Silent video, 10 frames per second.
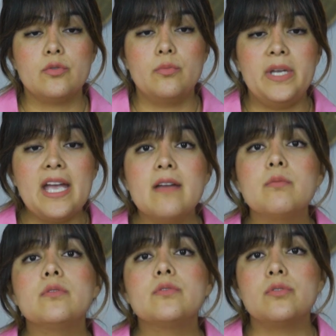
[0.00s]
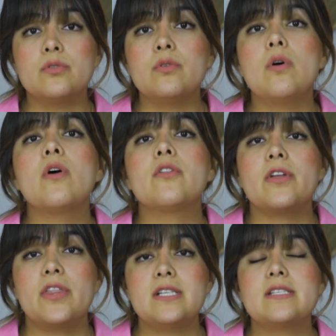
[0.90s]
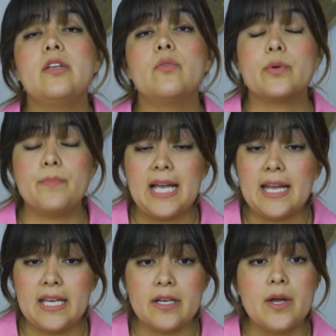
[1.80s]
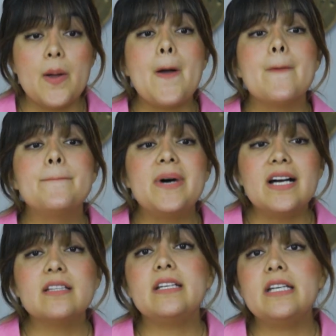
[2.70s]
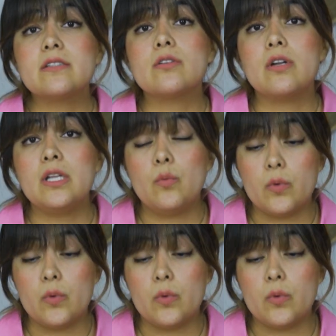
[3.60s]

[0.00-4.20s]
to be able to do other things that you were planning. But it's totally